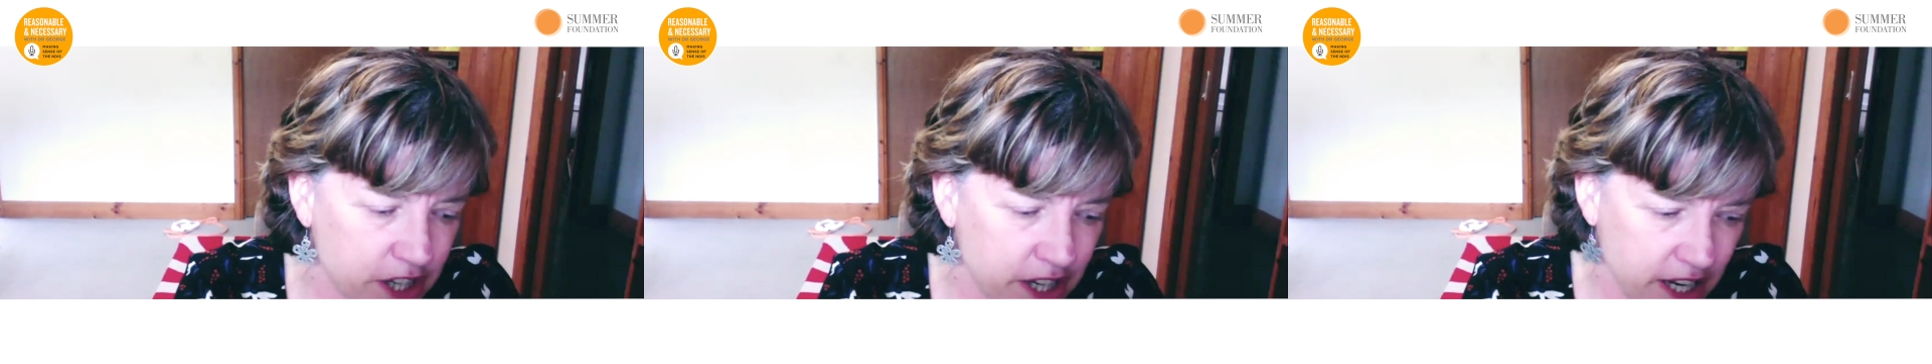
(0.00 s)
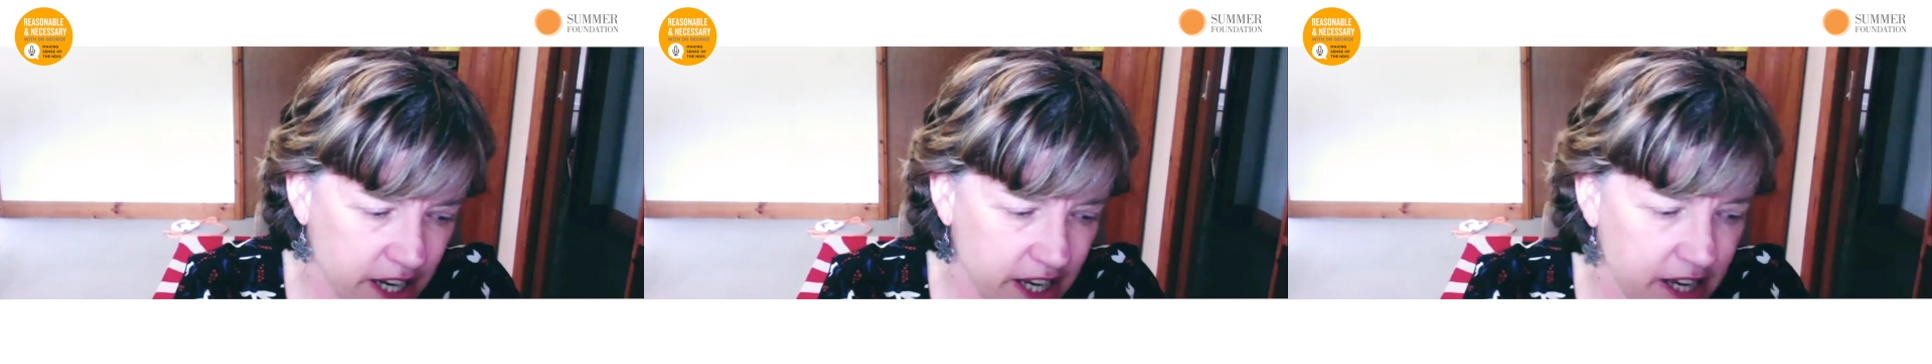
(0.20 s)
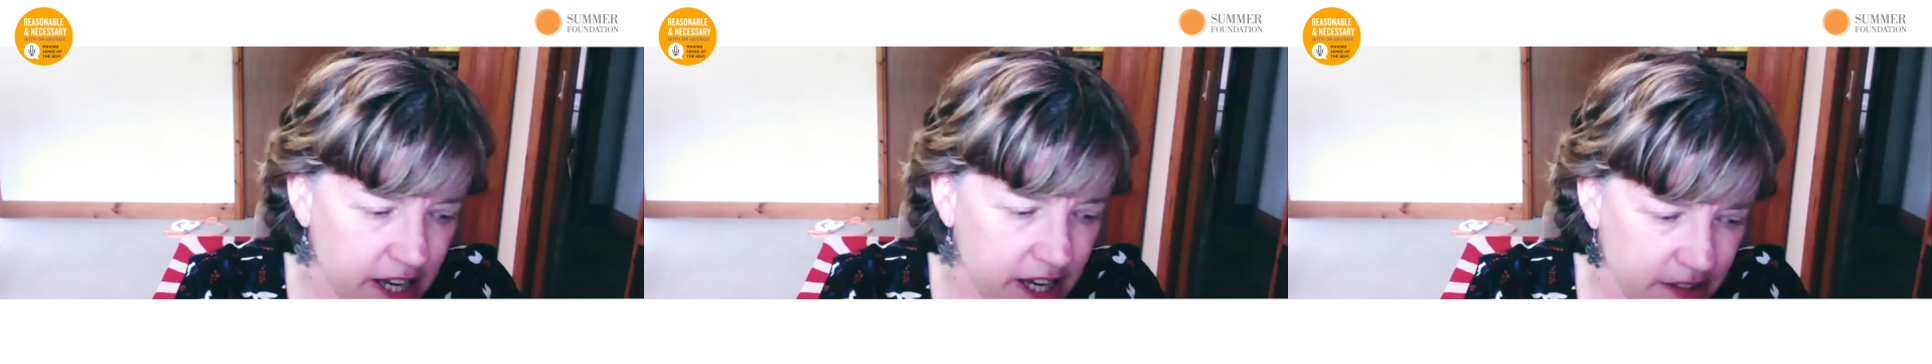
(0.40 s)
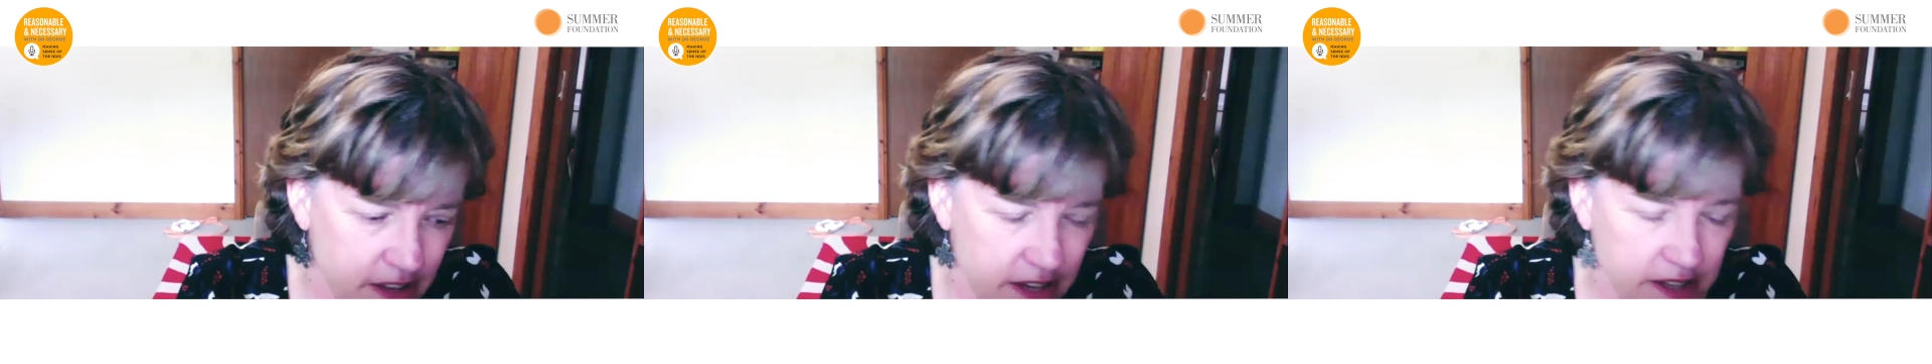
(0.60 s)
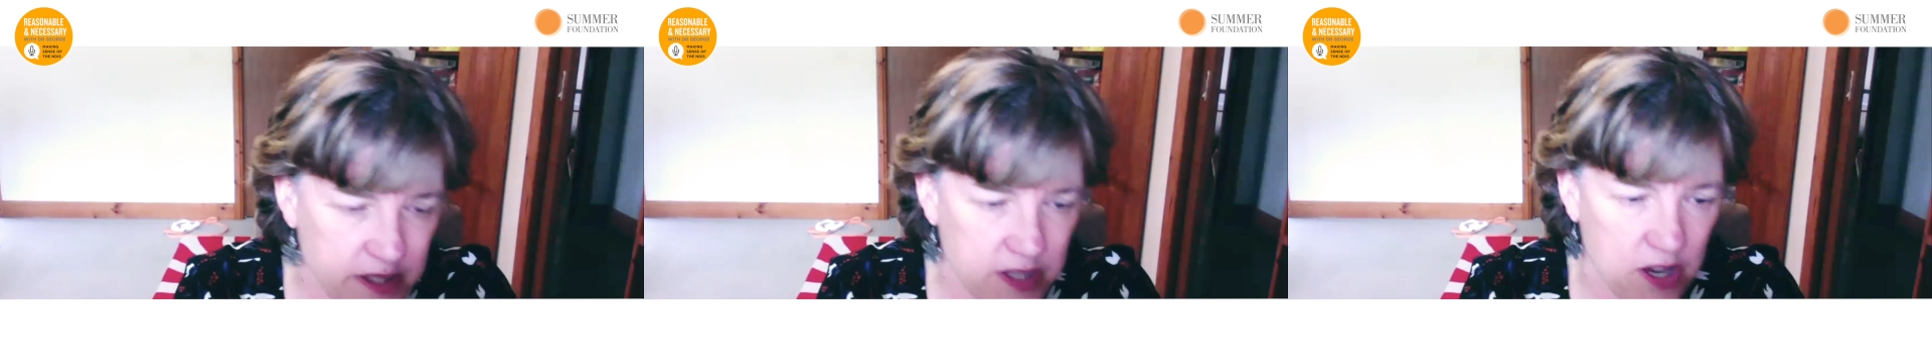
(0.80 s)
link in
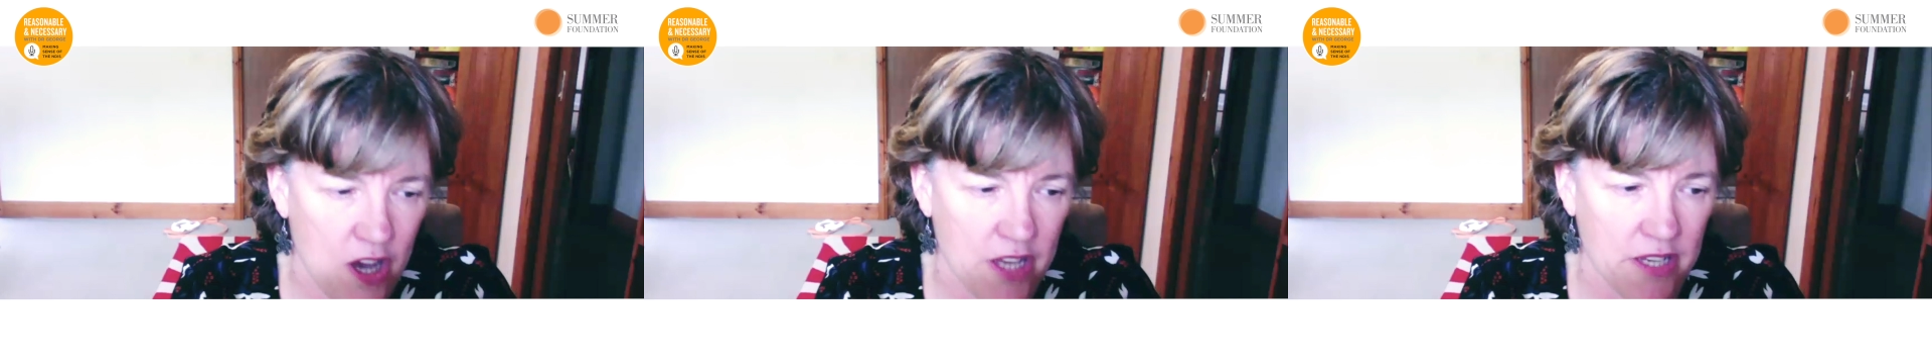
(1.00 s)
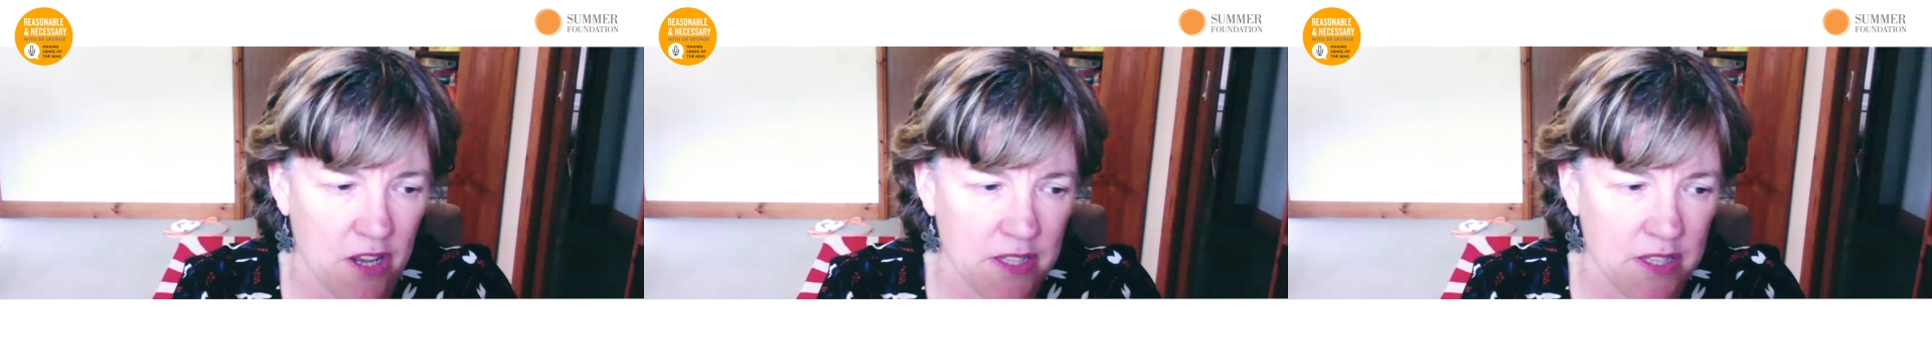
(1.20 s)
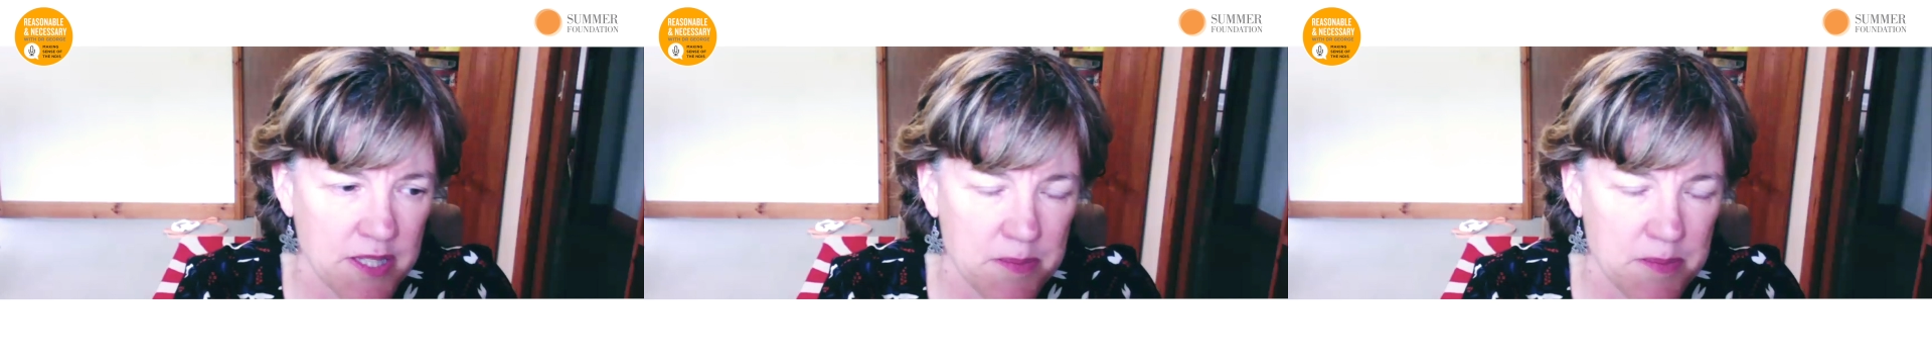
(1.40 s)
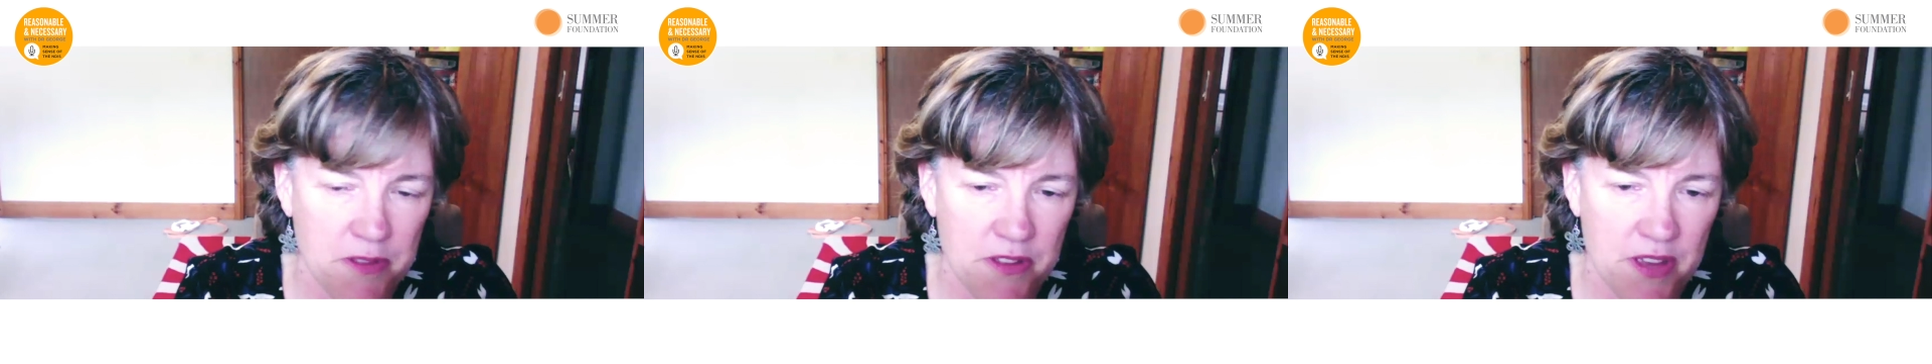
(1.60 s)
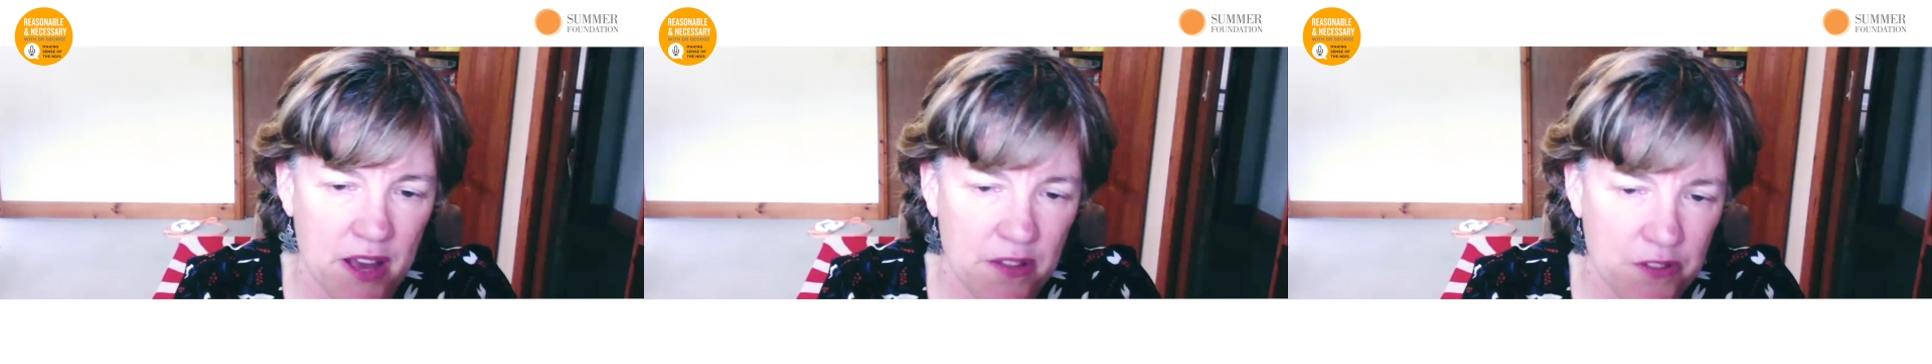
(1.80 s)
these guidelines some of
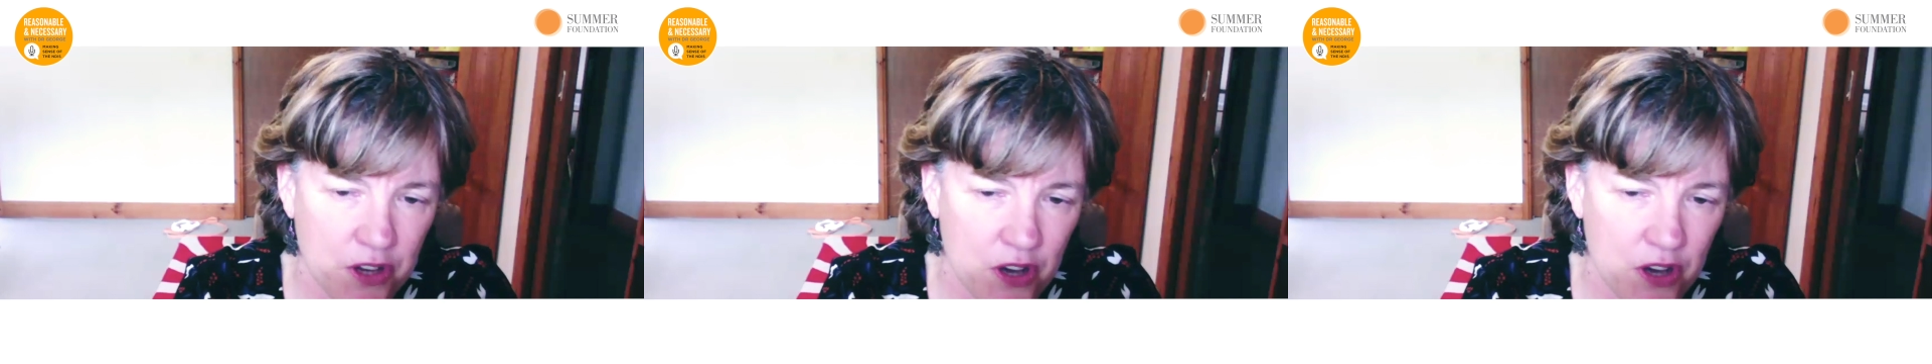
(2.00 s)
the other